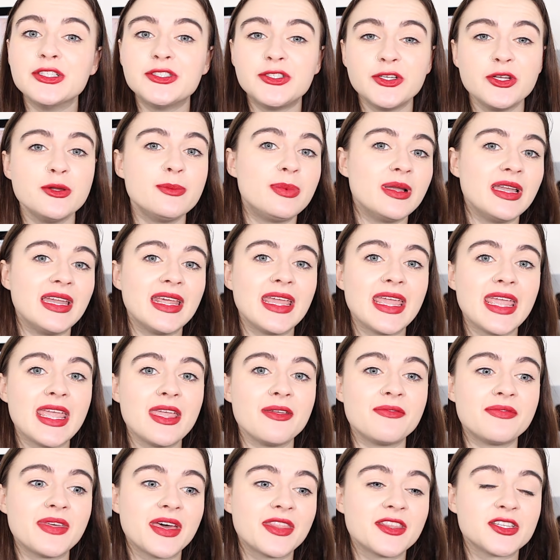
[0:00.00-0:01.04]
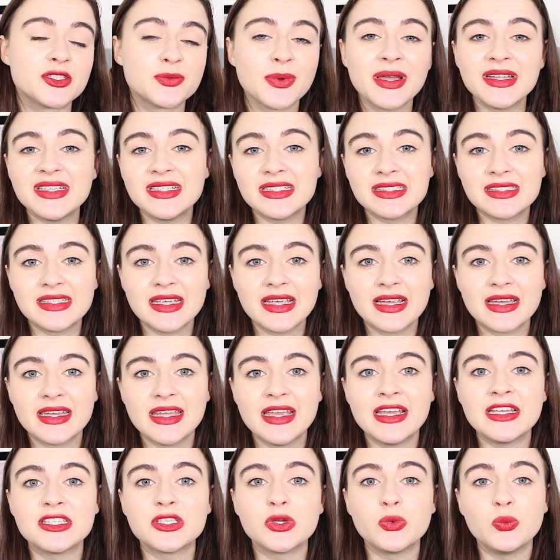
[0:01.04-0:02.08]
do believe that the sweating
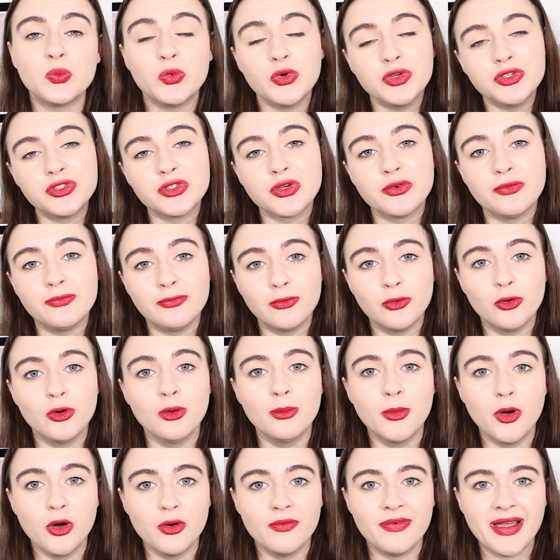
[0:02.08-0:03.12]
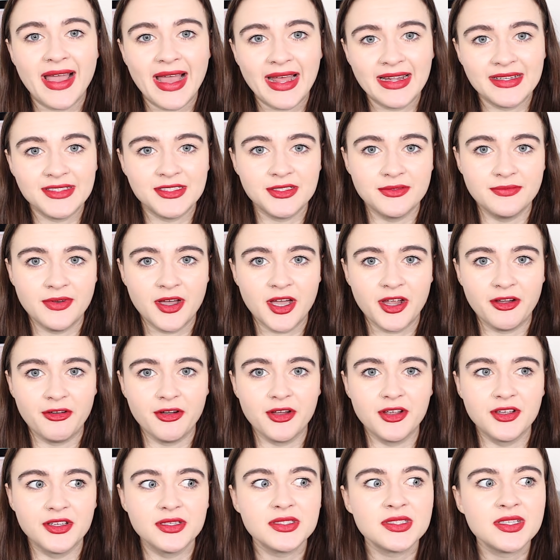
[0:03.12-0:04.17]
sickness was a form of
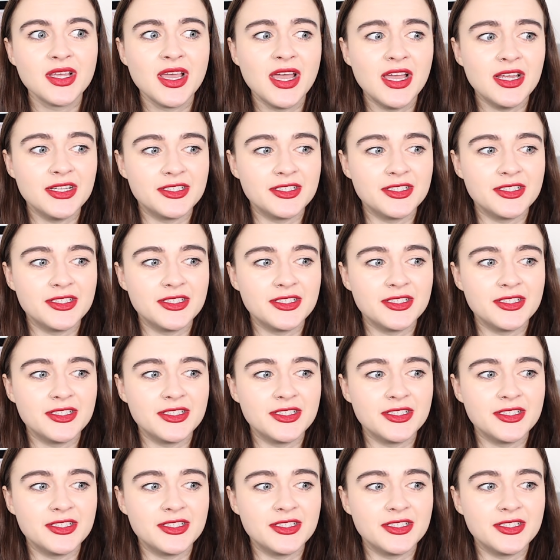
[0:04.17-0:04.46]
hantavirus,